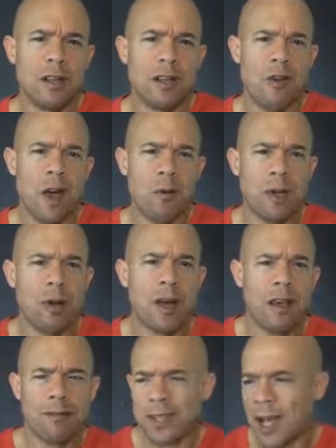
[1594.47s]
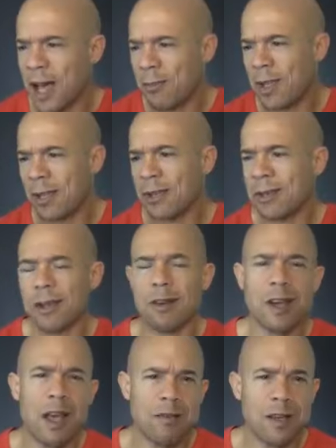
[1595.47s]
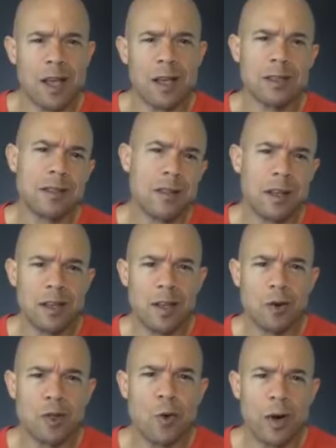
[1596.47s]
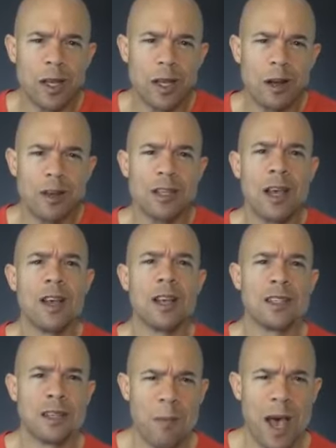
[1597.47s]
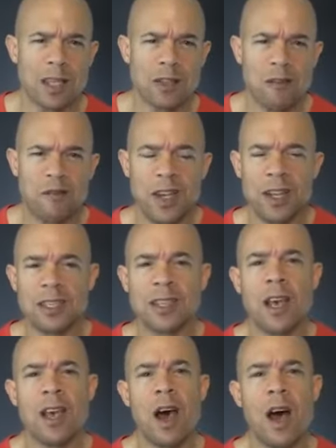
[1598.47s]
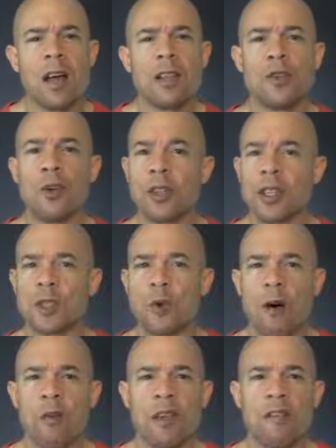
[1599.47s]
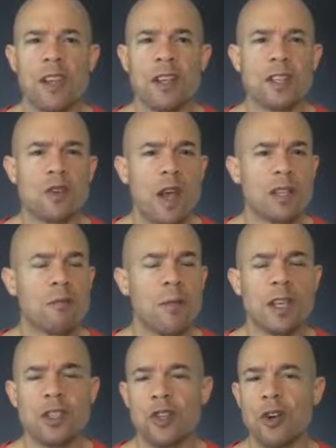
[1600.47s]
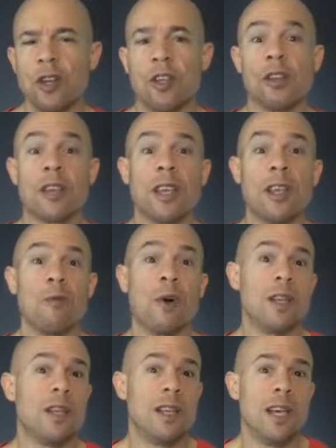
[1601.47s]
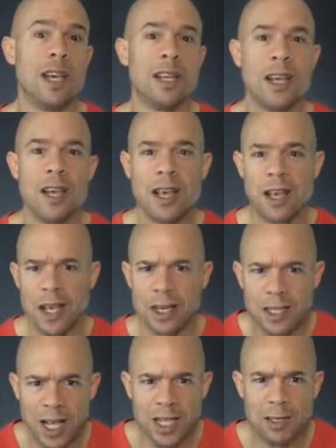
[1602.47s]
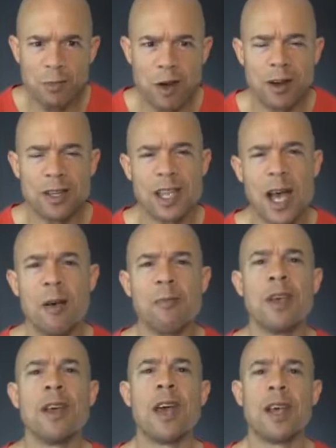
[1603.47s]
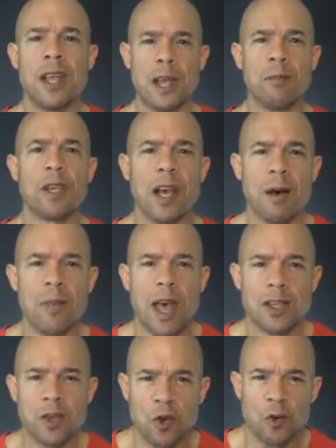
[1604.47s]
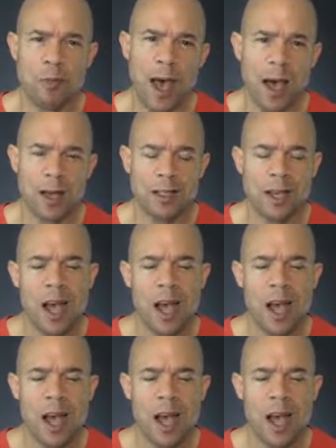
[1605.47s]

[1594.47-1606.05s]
Right? We don't have time. You don't have the next 20 years to master fitness. During this 12-week fitness transformation journey, you'll get what you need, condensed period of time, and become that total package.